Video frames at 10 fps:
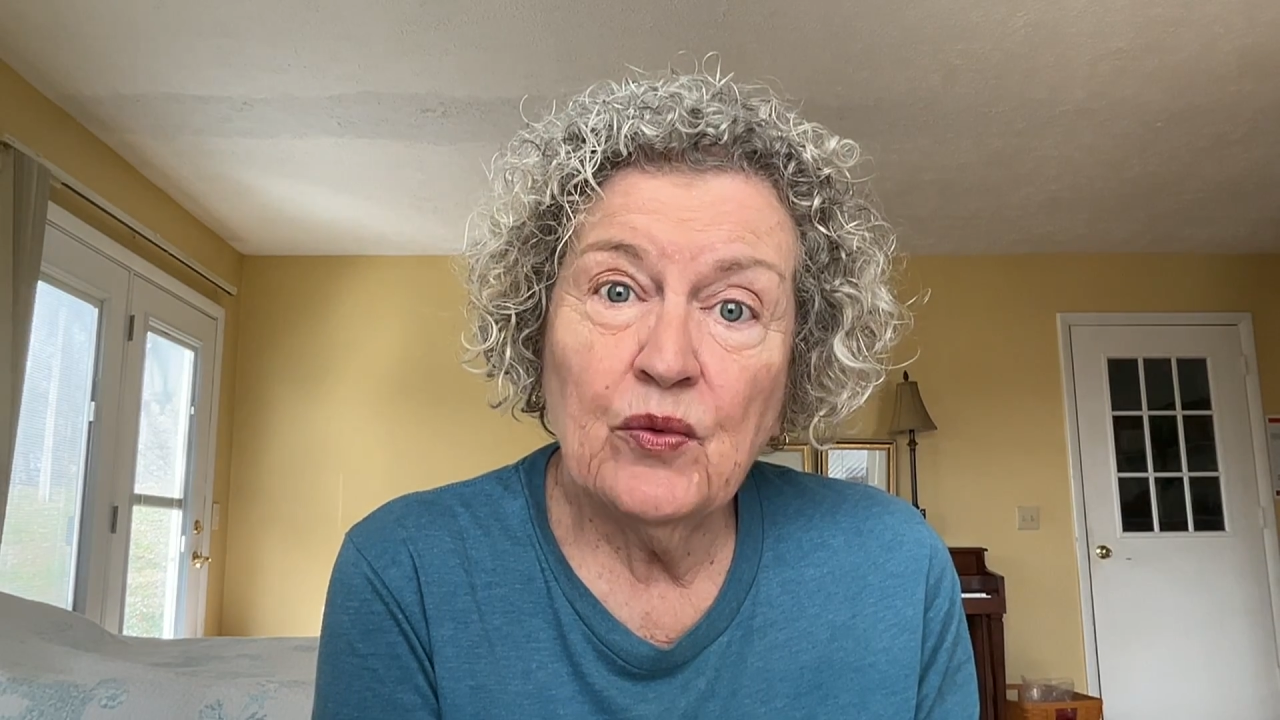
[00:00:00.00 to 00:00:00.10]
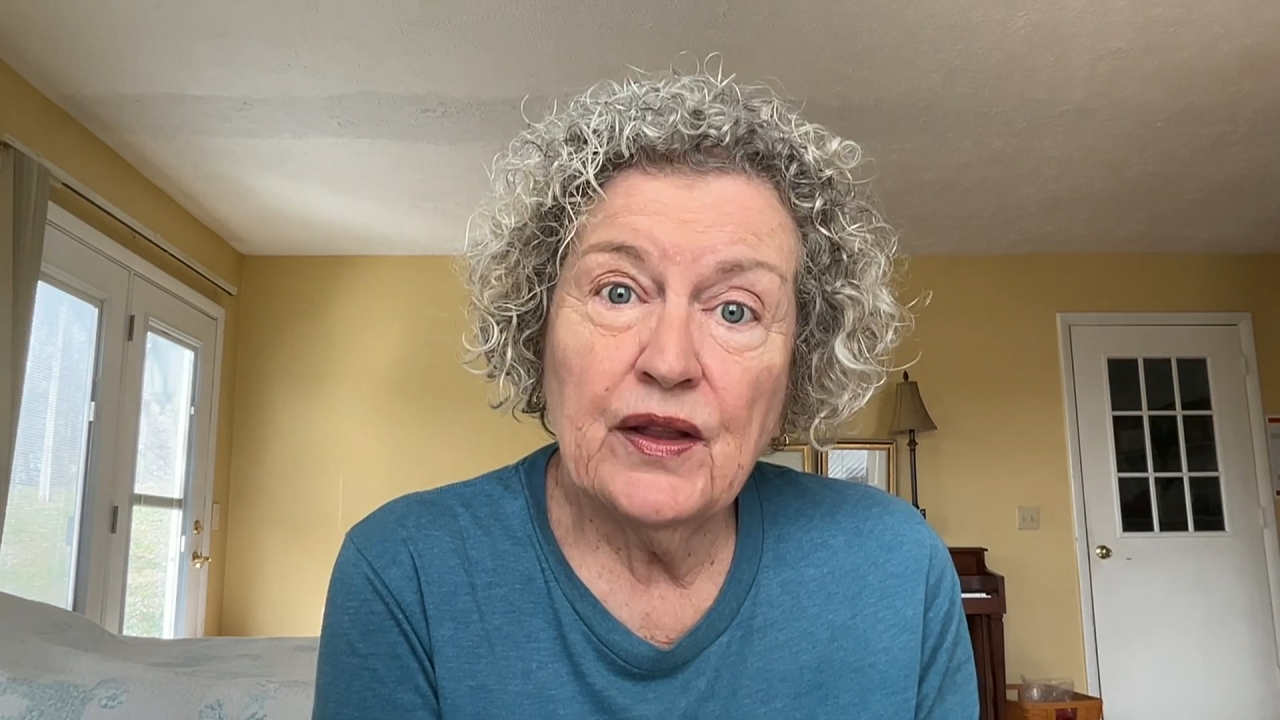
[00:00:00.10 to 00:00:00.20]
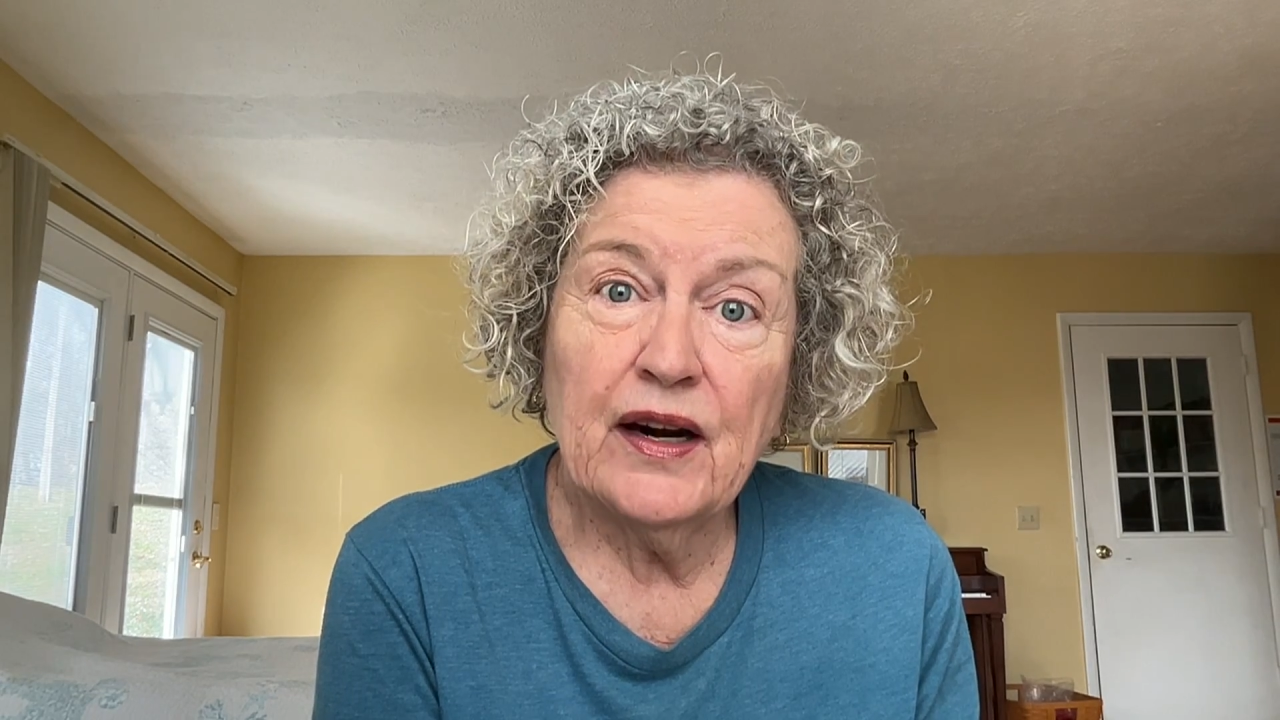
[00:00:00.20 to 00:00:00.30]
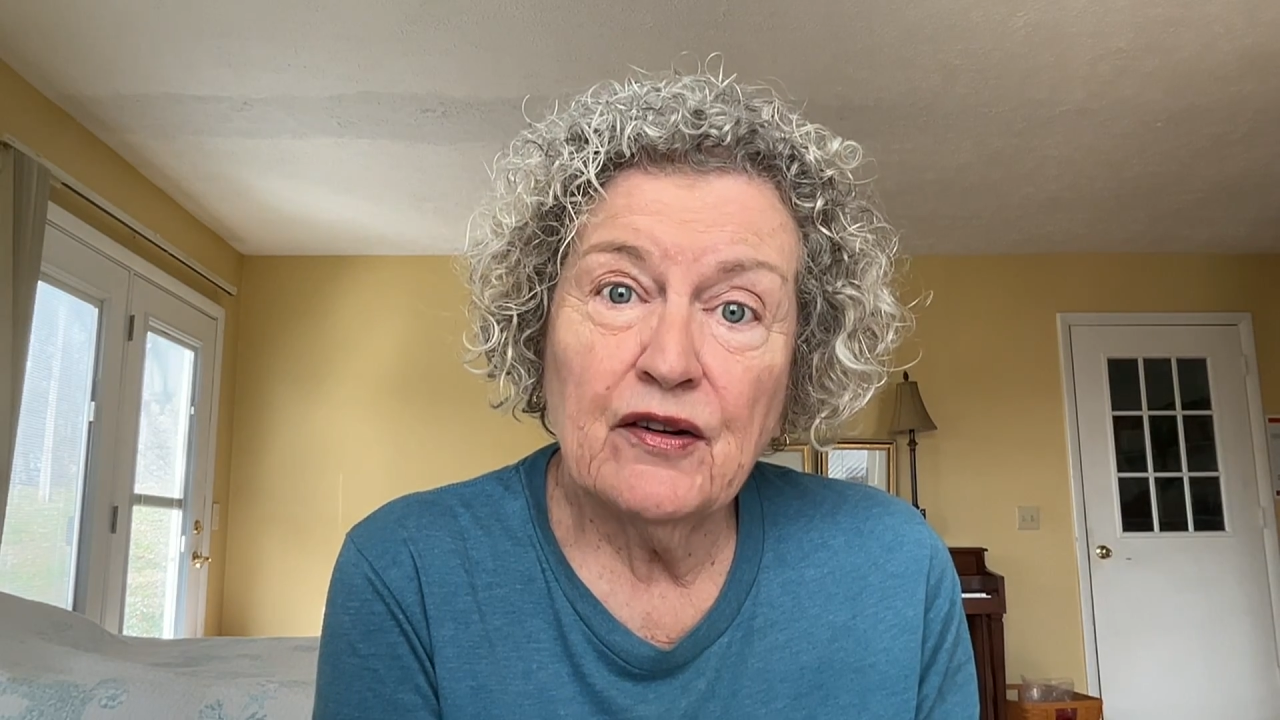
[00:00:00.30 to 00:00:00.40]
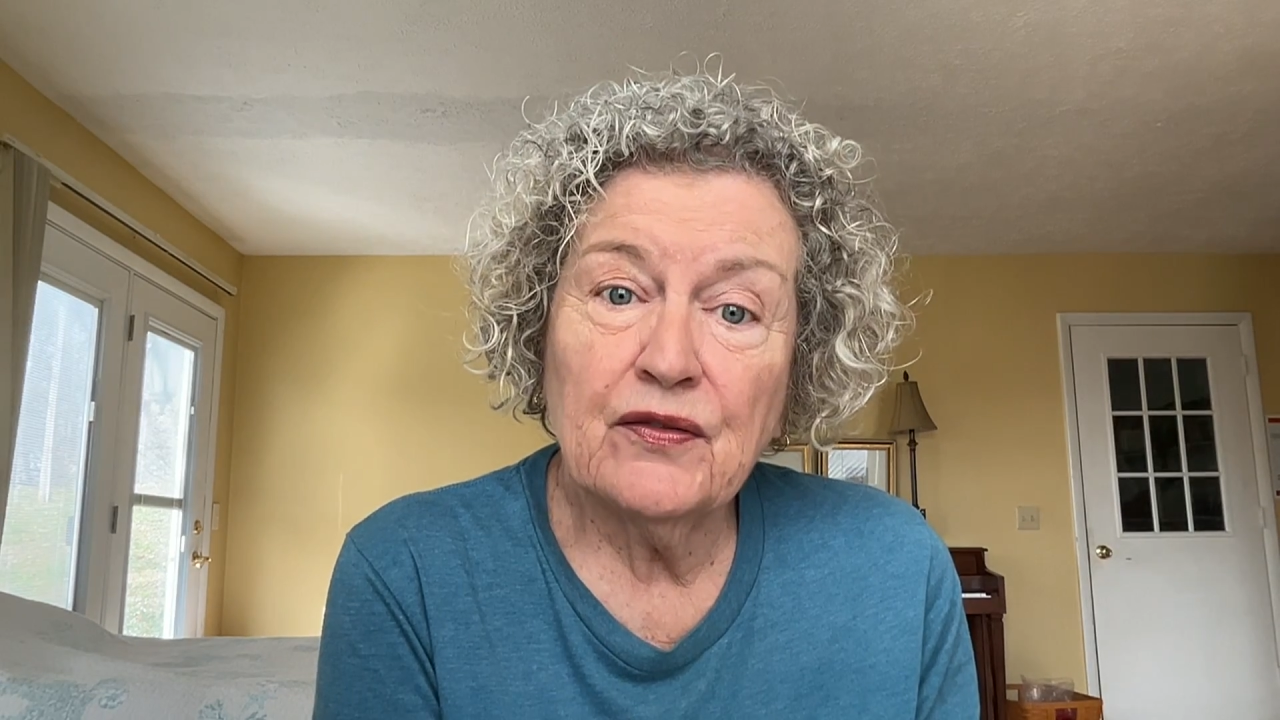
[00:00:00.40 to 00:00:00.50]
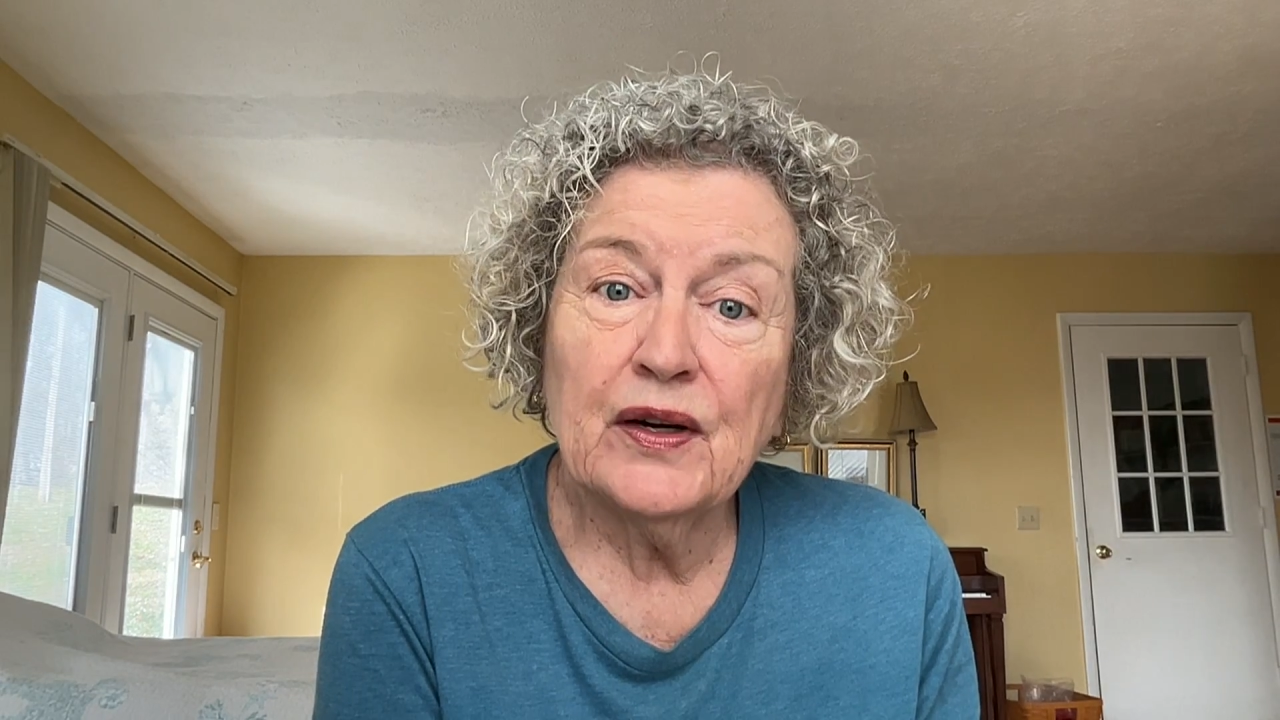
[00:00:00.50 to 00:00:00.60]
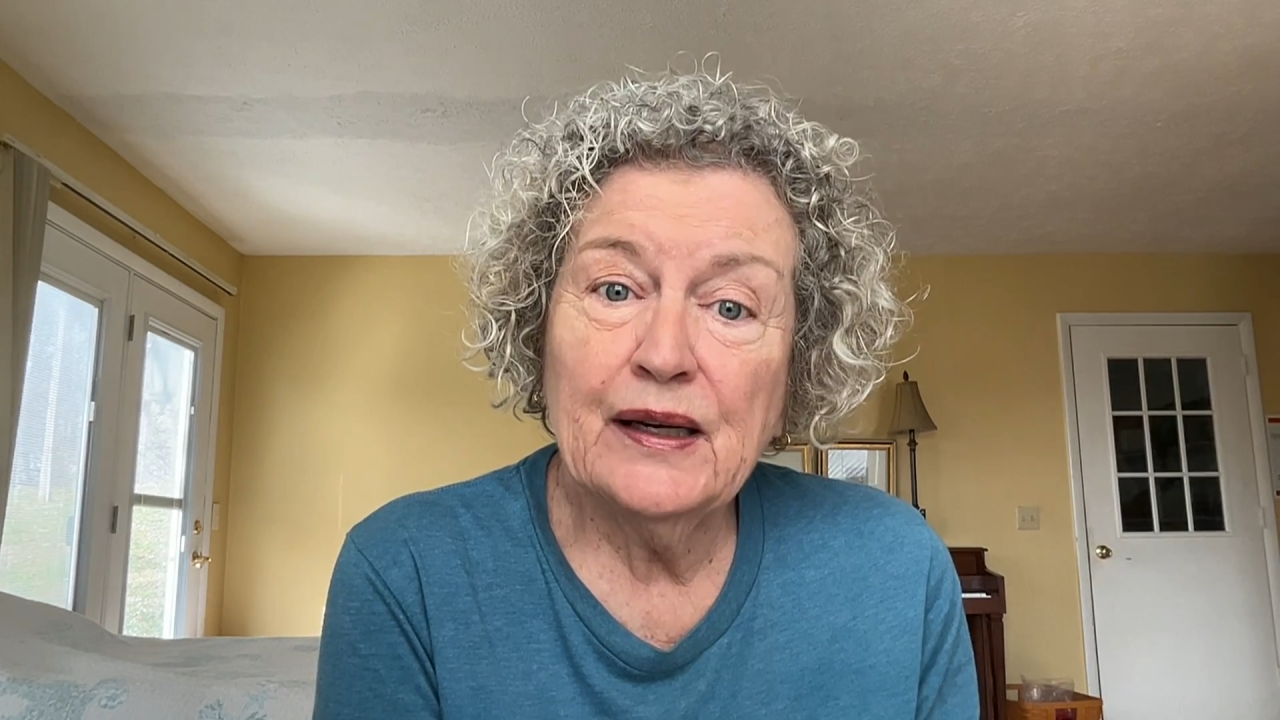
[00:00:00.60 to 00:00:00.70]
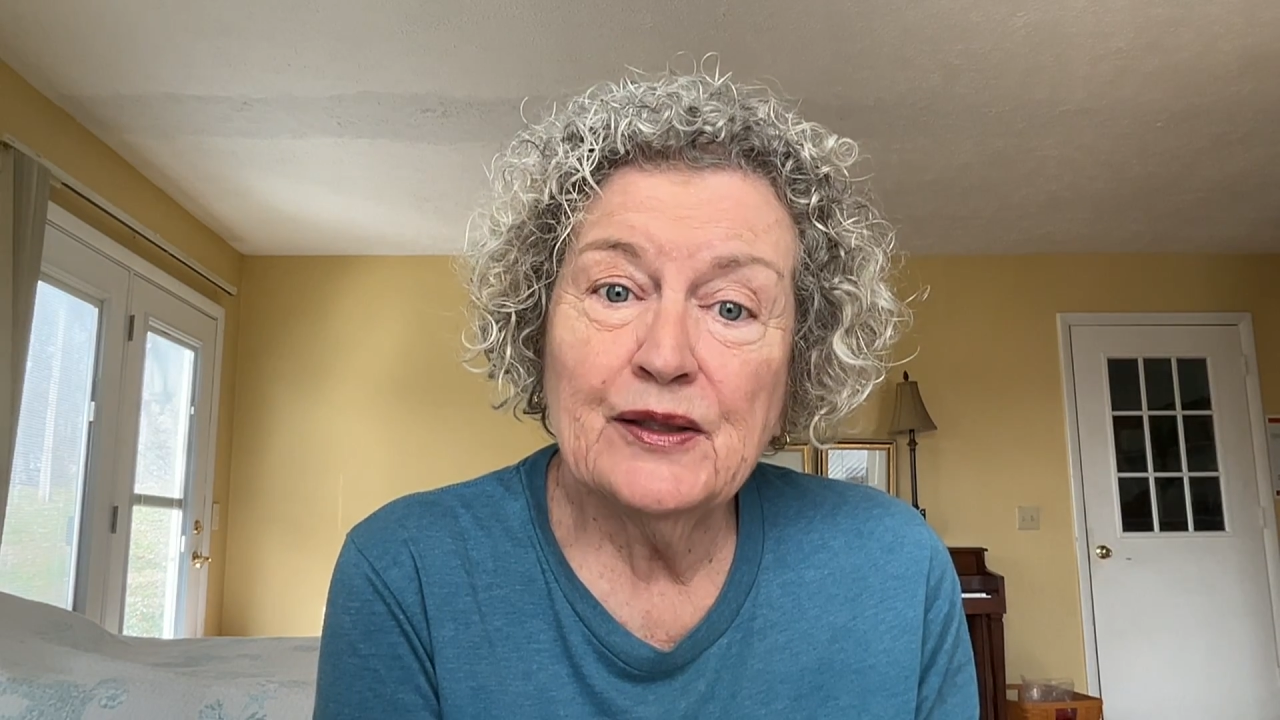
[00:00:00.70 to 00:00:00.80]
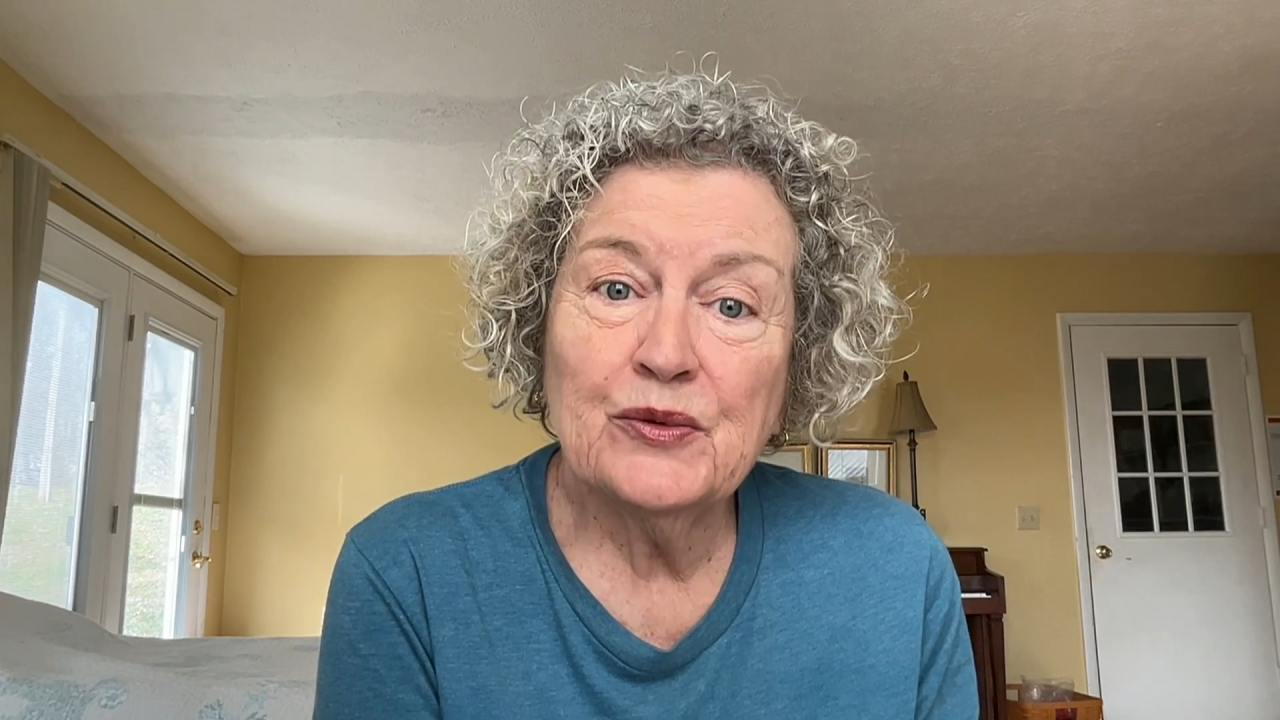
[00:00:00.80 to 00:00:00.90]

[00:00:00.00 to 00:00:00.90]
without our friends,